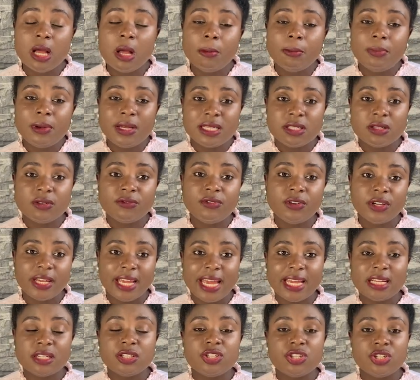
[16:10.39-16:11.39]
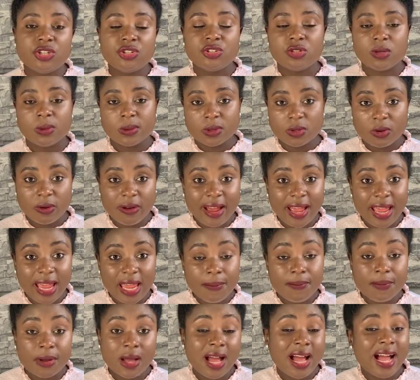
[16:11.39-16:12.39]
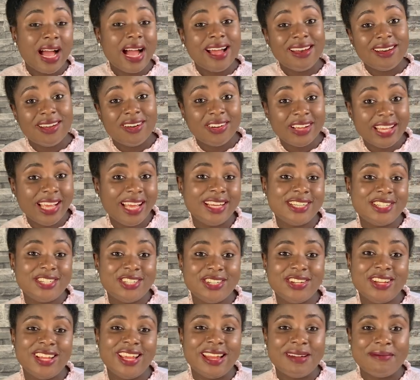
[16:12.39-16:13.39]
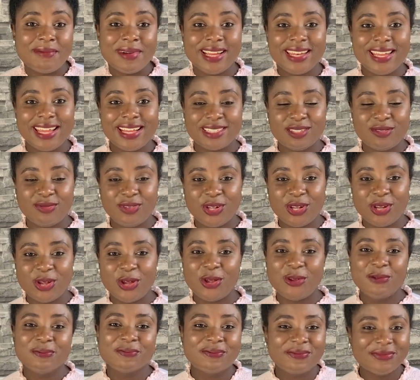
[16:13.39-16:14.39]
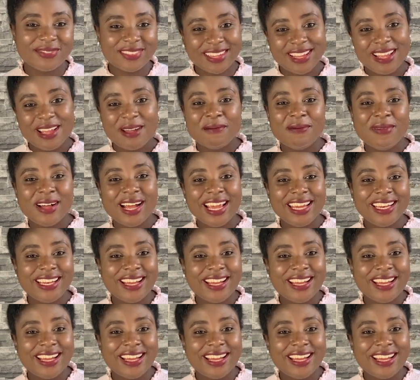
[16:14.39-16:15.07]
please don't forget to subscribe and I'll catch you in my next video bye